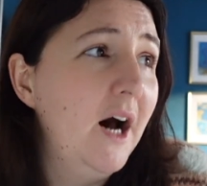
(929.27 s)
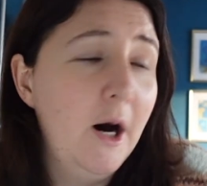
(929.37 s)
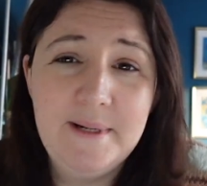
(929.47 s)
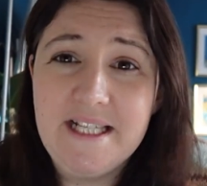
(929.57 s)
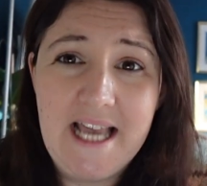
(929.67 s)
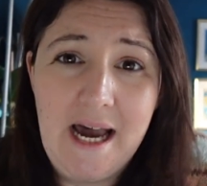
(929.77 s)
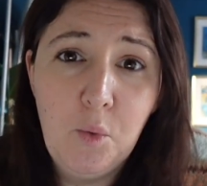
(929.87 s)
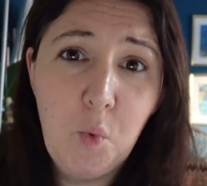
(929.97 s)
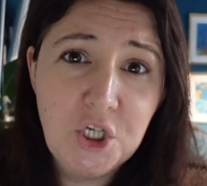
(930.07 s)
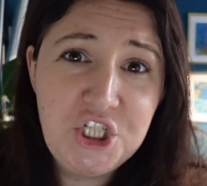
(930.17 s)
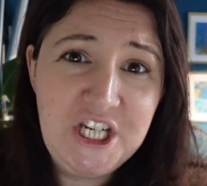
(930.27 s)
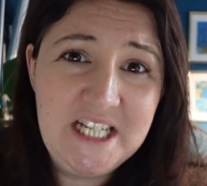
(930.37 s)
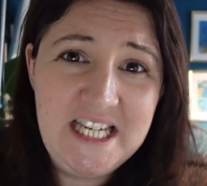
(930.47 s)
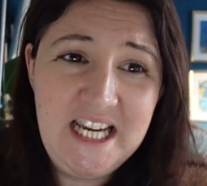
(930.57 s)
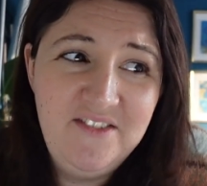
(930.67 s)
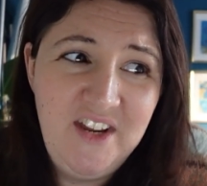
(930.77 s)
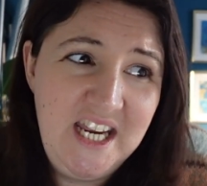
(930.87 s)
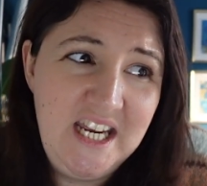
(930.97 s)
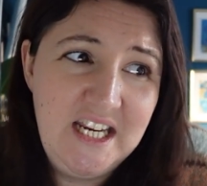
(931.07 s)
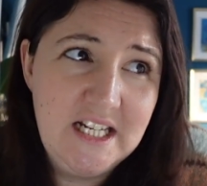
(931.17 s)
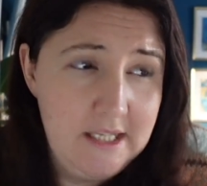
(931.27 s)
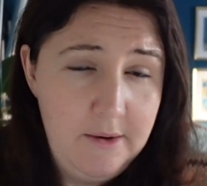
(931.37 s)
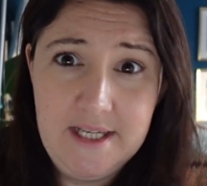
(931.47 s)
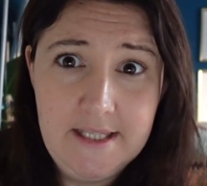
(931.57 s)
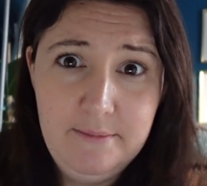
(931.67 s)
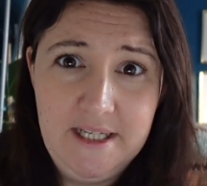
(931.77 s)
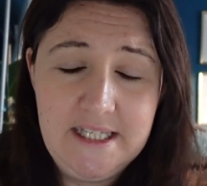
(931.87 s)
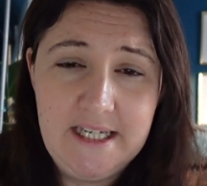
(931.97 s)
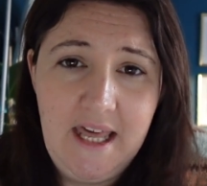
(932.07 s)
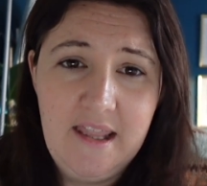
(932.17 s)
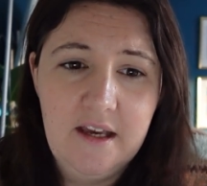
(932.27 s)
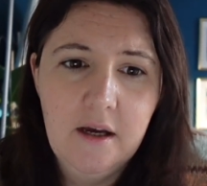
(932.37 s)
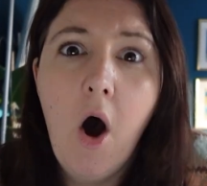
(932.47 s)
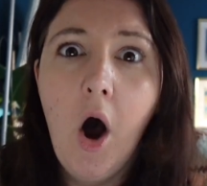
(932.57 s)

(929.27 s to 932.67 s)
I'll be sat watching TV sewing some bits together.